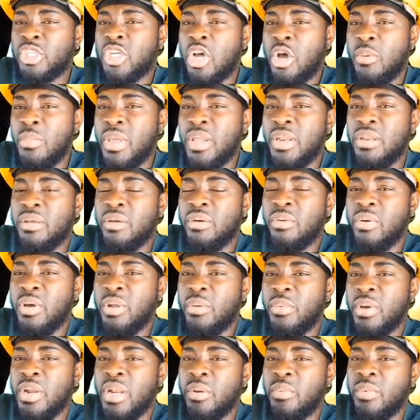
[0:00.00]
coming
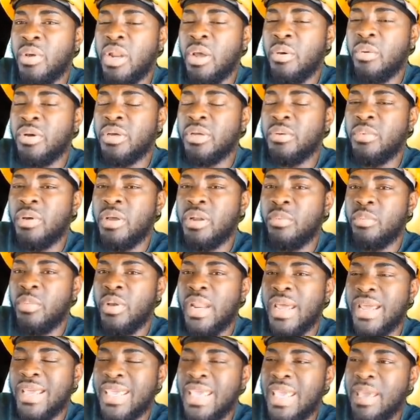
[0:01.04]
when when when I was, when
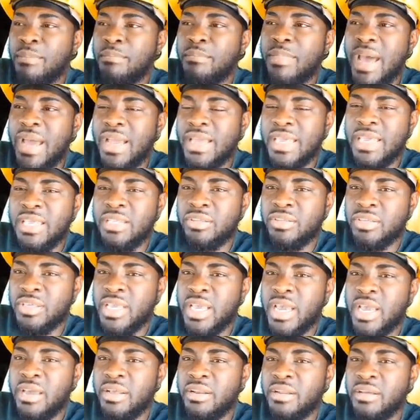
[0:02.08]
when I came back into
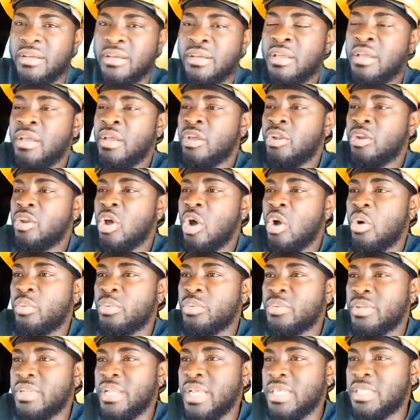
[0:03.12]
Canada. Now
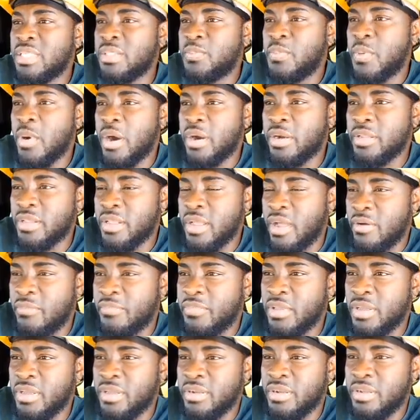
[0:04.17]
this part
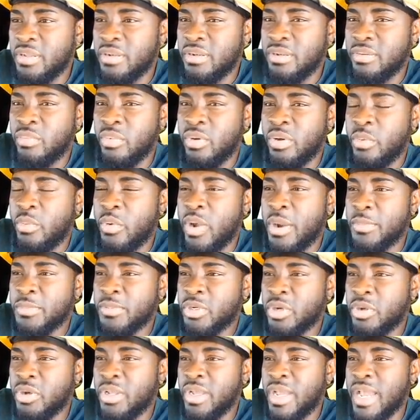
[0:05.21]
of the, the where I'm
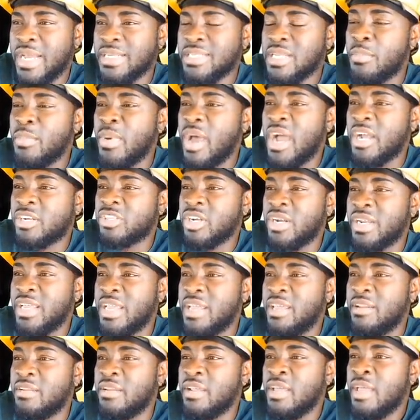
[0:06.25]
showing you guys, I'm actually
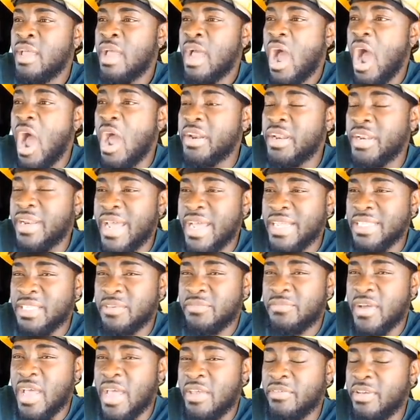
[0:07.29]
in on the
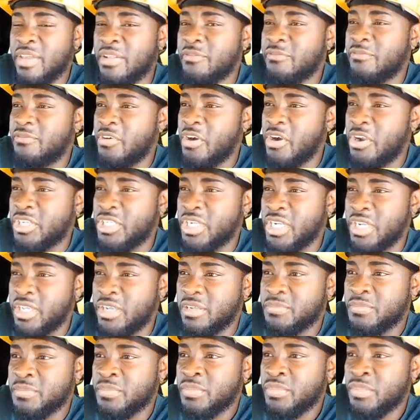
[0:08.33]
95 in
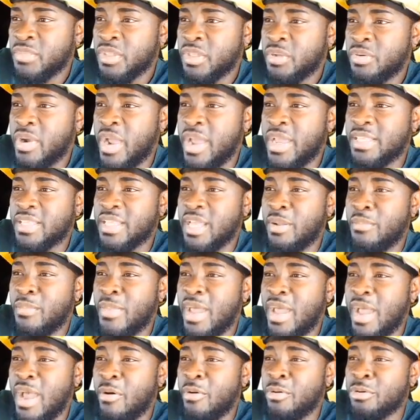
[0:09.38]
Virginia, right? And
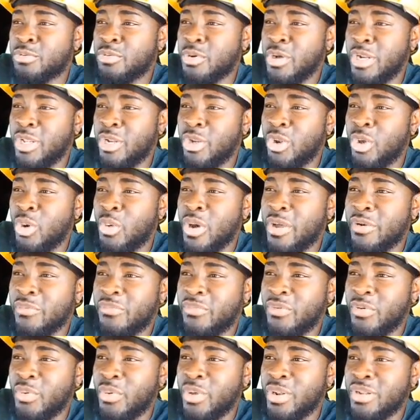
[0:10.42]
my I was running low on
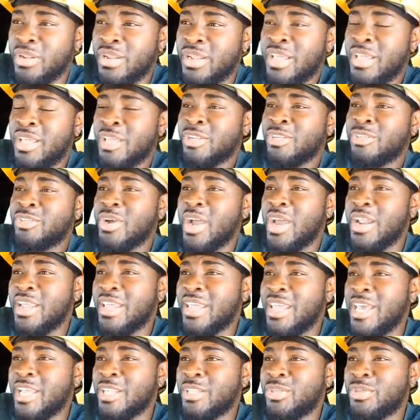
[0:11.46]
fuel, trying to
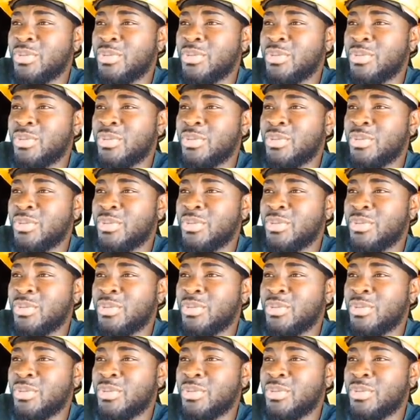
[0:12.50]
get